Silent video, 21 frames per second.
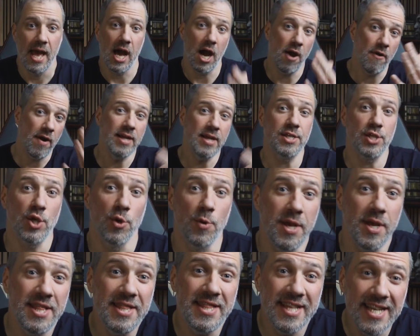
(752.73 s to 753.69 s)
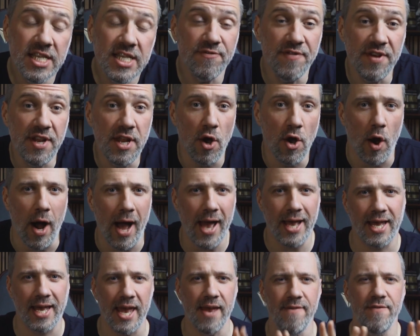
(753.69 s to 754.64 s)
all right, so in this video, I
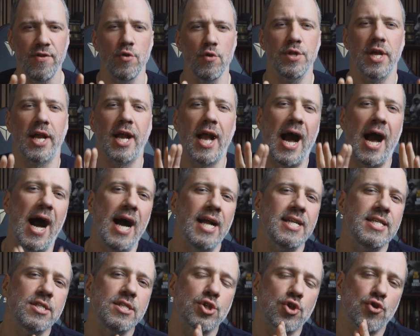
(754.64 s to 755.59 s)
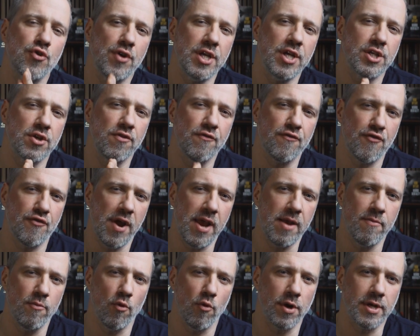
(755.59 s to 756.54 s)
gave you the content creation
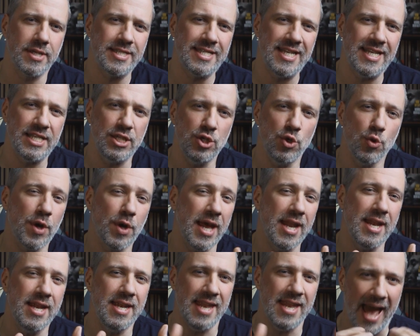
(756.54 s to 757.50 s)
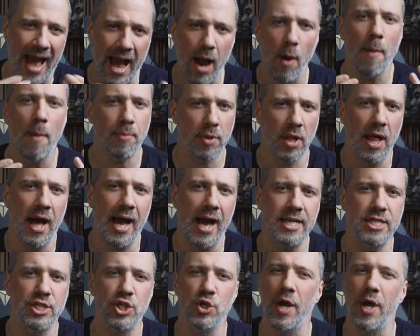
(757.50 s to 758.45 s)
framework that you can now
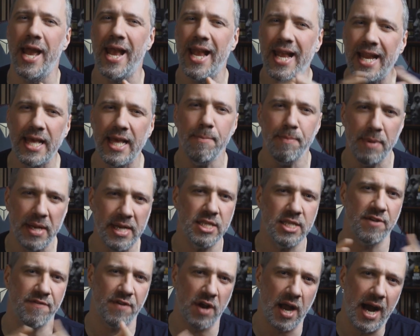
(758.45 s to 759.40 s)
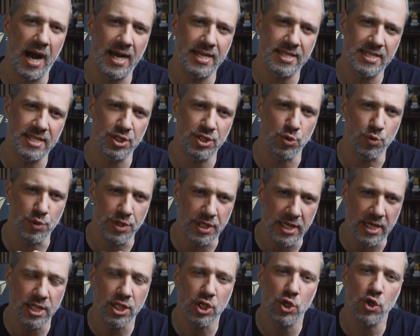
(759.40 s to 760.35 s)
apply to any piece of content you
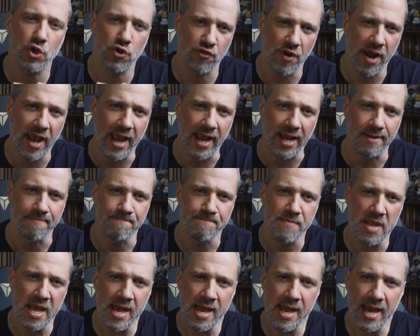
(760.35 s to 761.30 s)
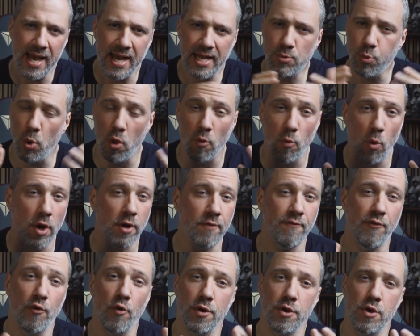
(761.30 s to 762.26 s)
need to create. It will work
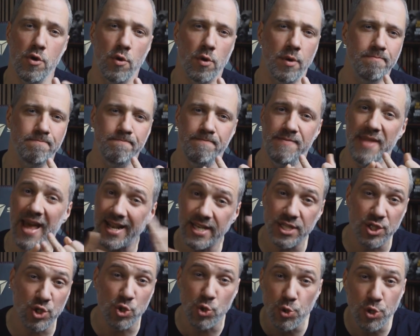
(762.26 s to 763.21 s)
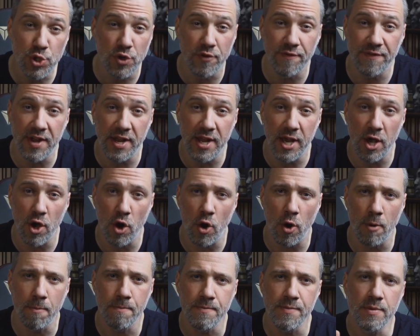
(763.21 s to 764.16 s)
for your next YouTube
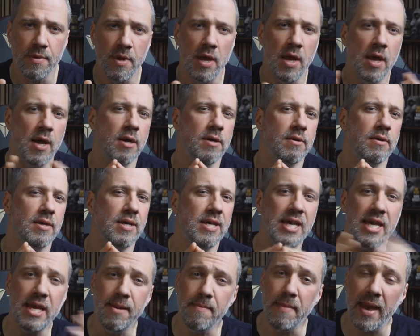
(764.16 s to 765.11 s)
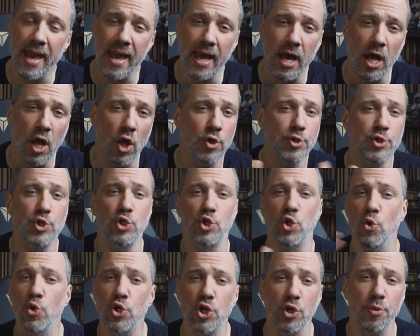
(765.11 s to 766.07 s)
video, email,
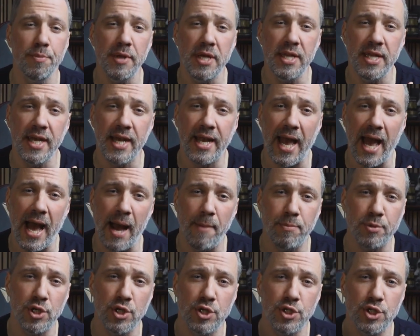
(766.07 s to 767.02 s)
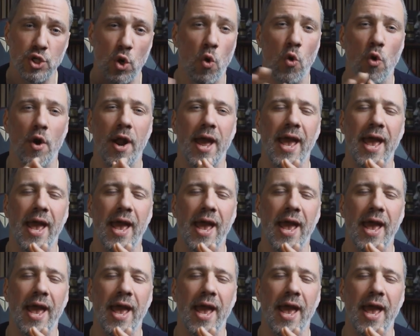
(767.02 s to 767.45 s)
social media captions, or